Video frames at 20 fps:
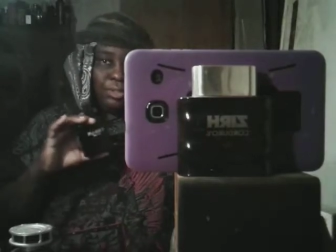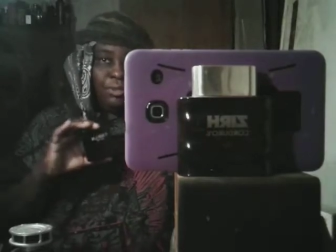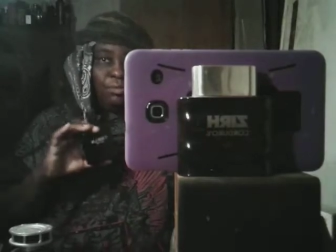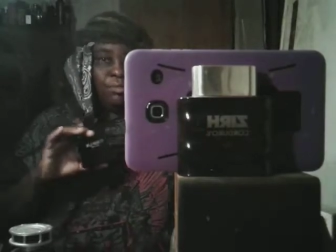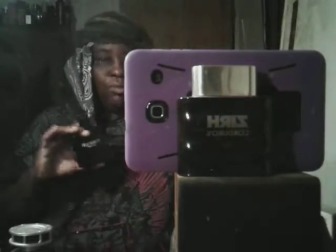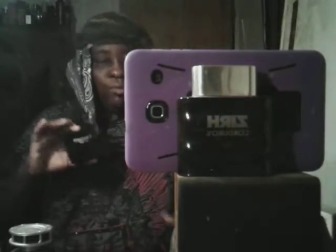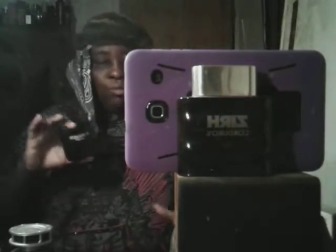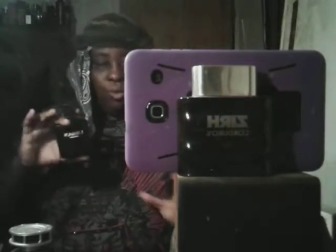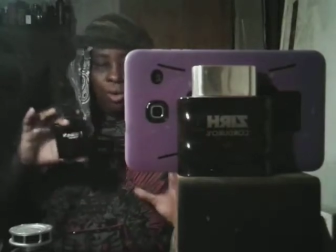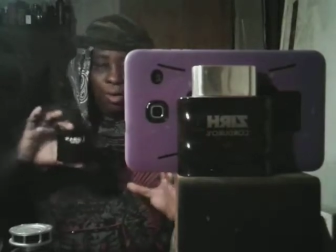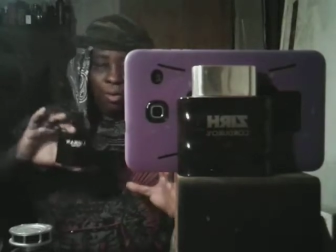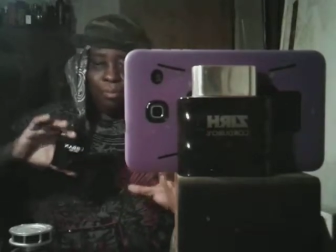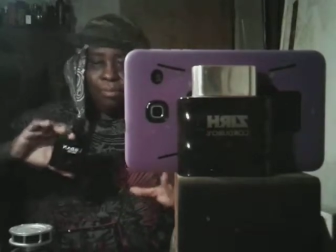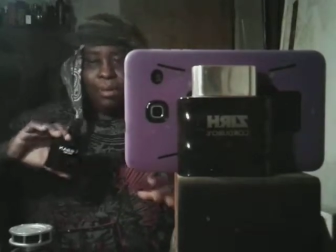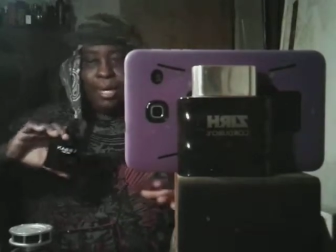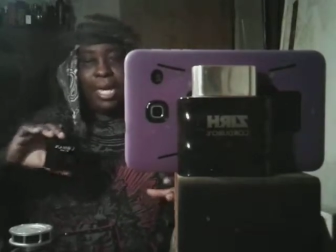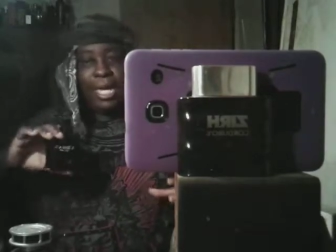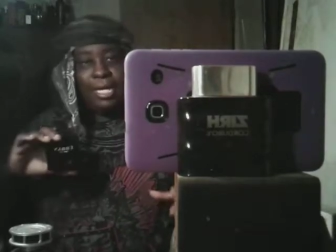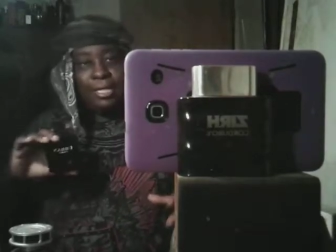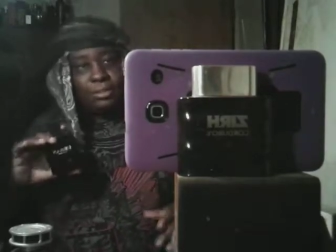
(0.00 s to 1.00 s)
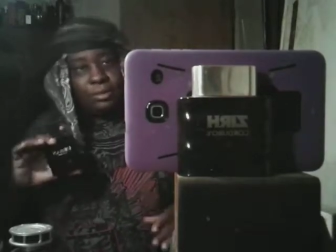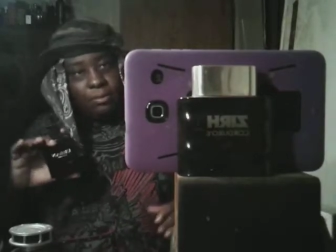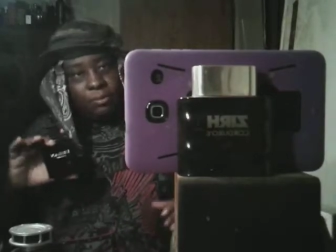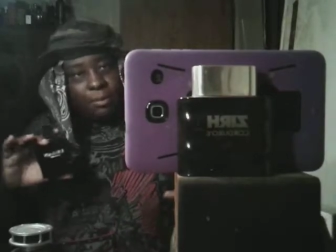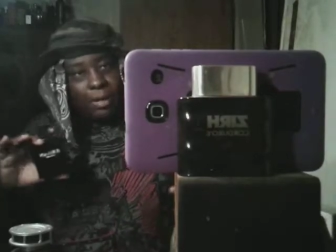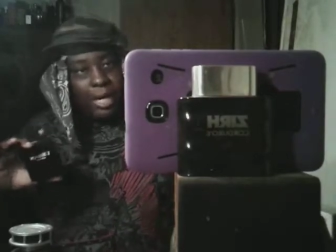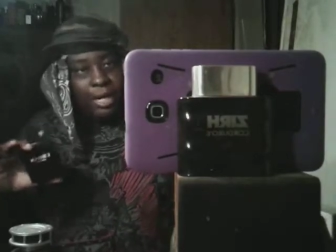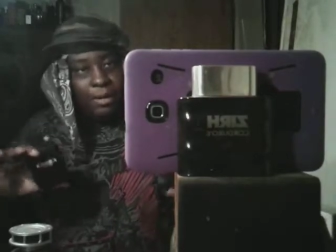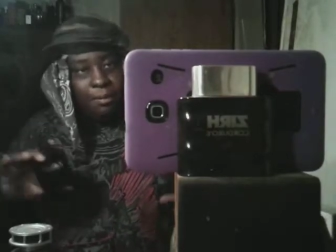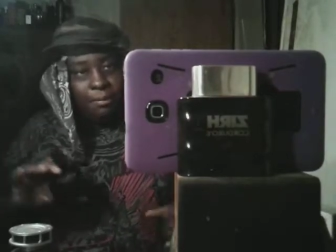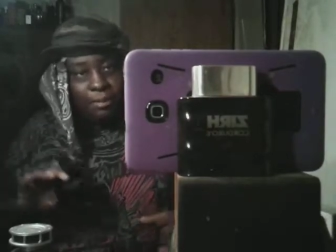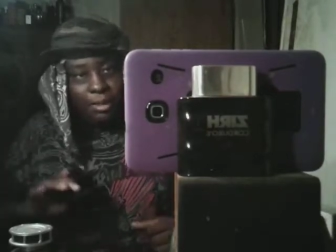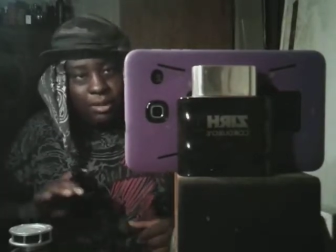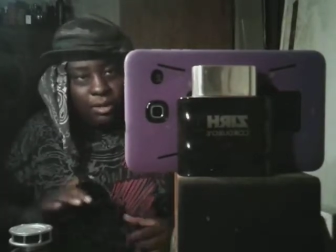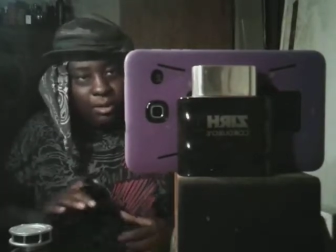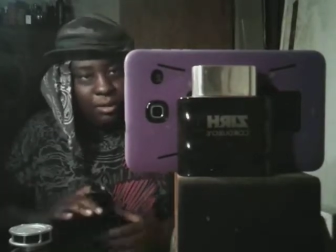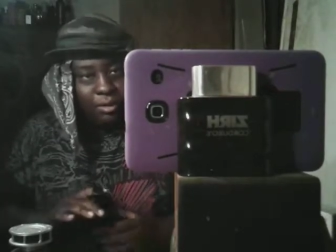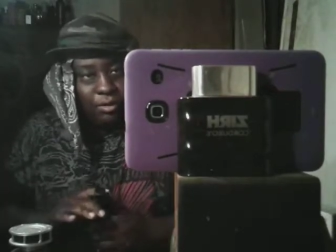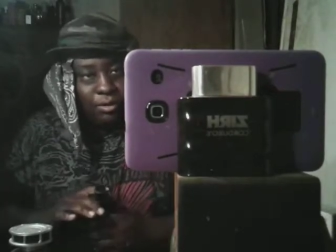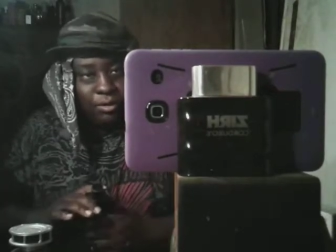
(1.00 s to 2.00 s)
If you walk past somebody,
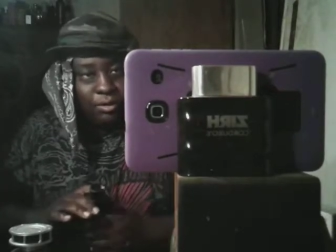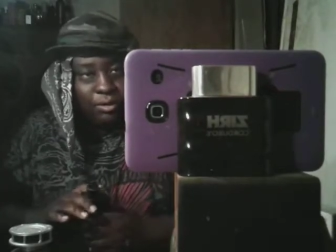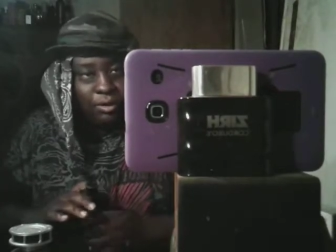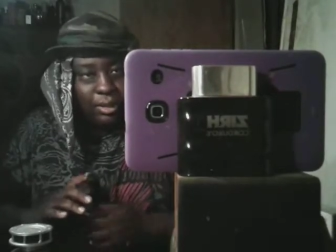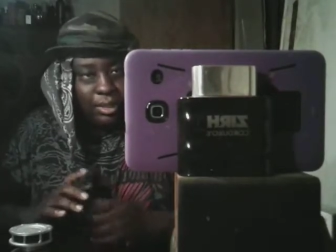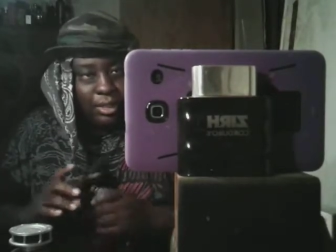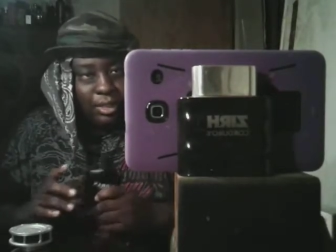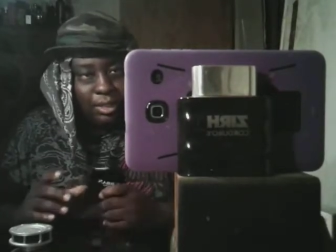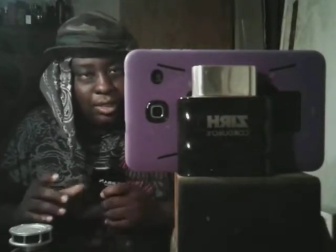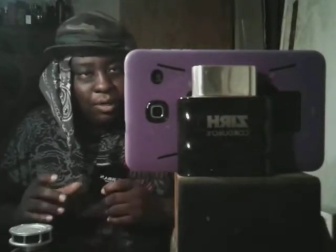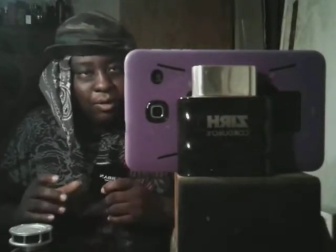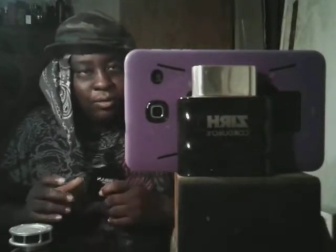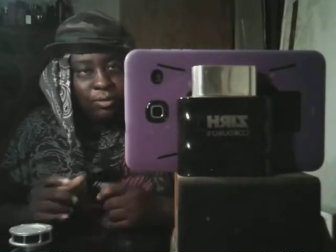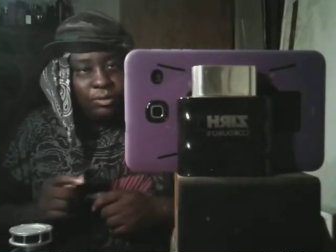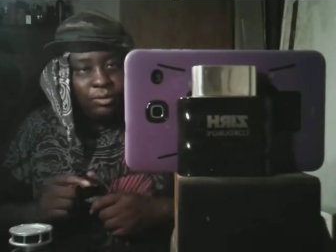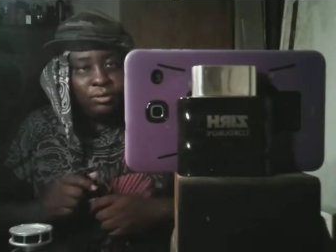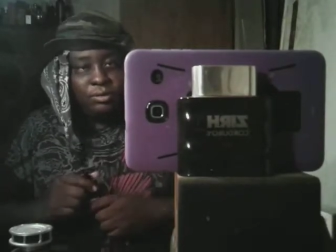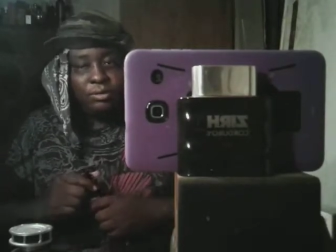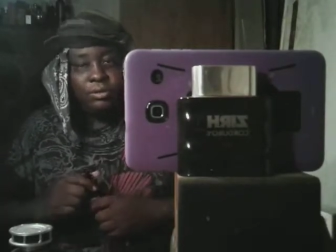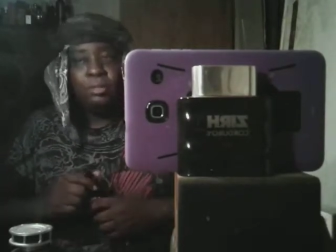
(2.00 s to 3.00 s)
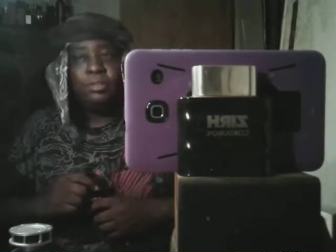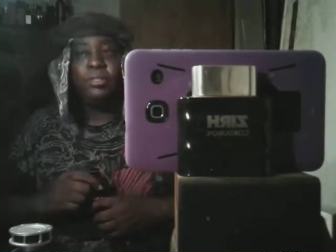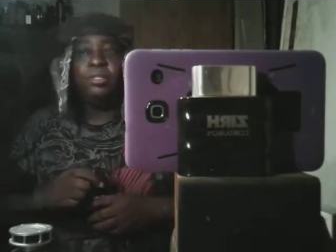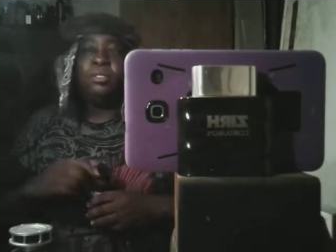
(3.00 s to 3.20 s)
you know, you'll get noticed.